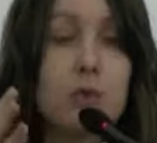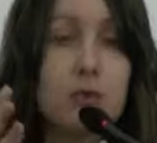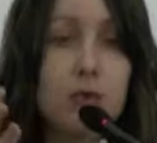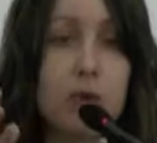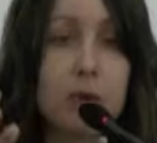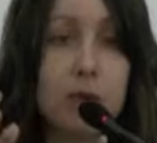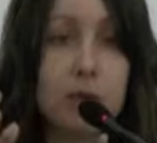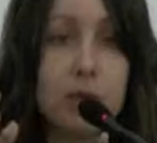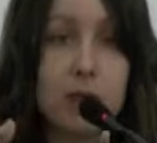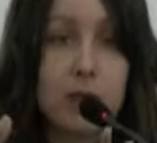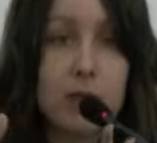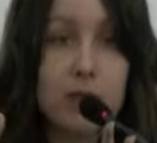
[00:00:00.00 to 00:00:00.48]

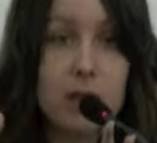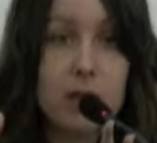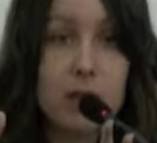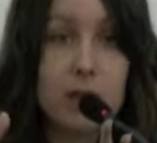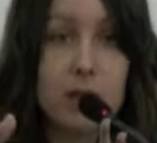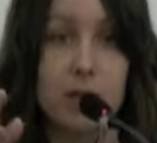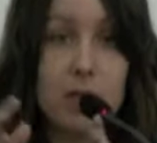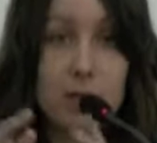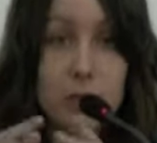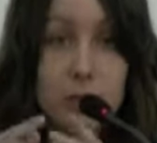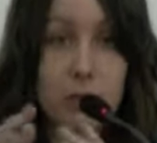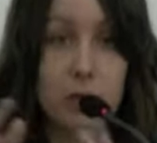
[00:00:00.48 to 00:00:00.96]

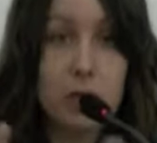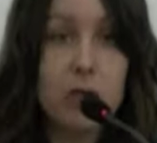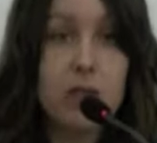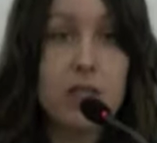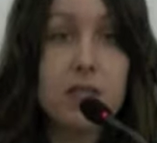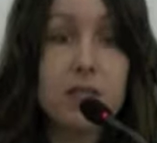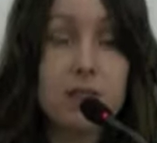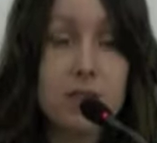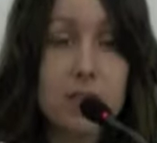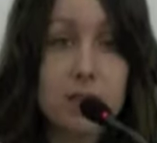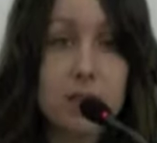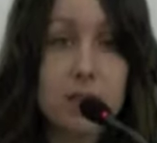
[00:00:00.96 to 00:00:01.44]
frequently
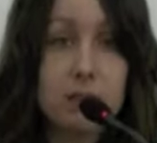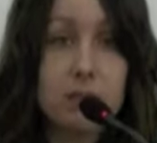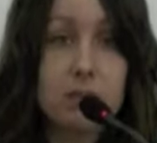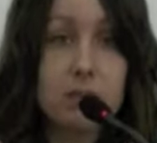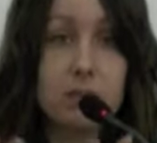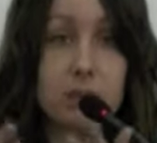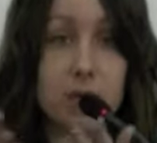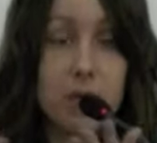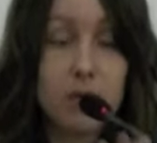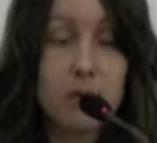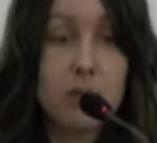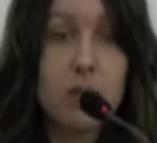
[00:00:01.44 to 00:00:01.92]
exploited
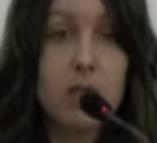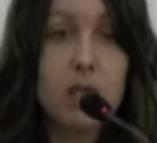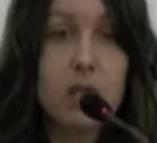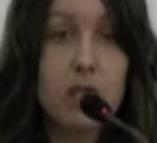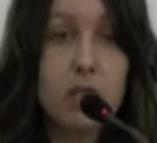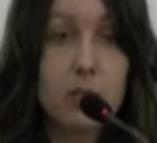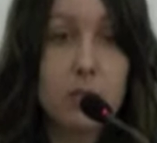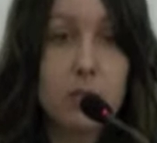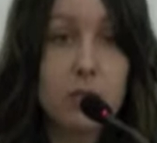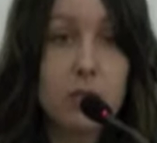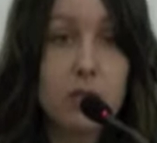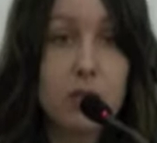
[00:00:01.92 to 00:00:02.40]
in
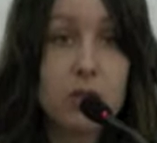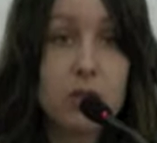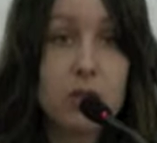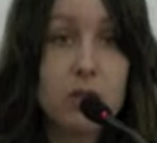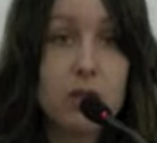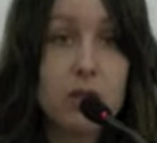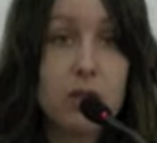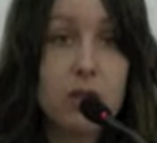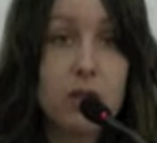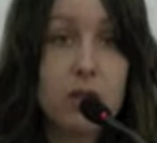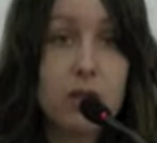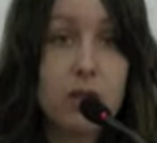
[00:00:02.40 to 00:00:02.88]
picture
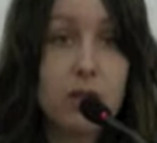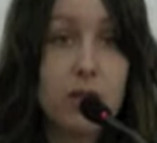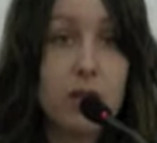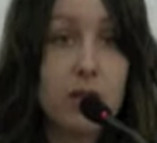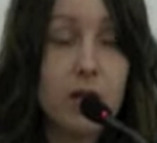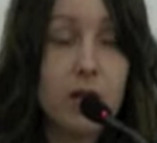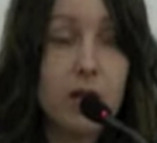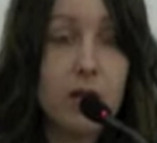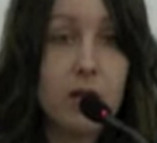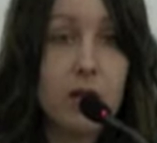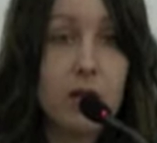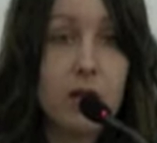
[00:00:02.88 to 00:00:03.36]
books
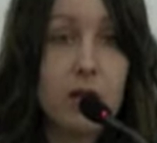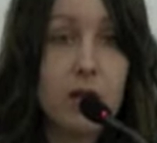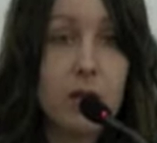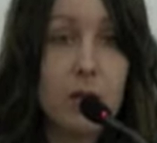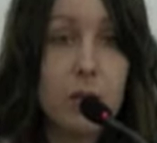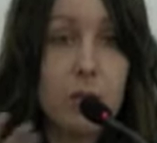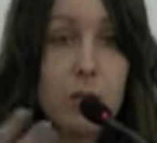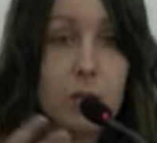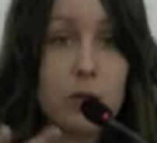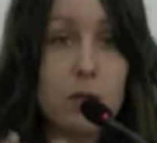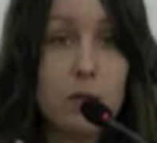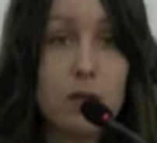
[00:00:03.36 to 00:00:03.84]
than
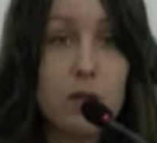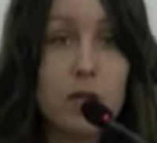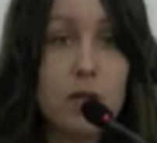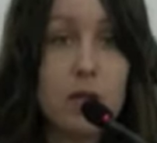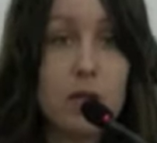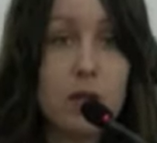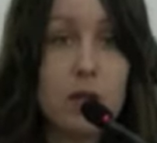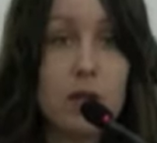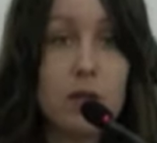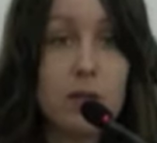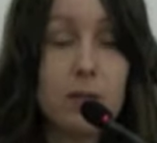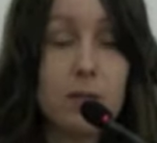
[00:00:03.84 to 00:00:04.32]
it would
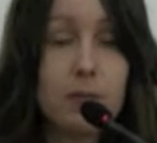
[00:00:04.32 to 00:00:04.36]
be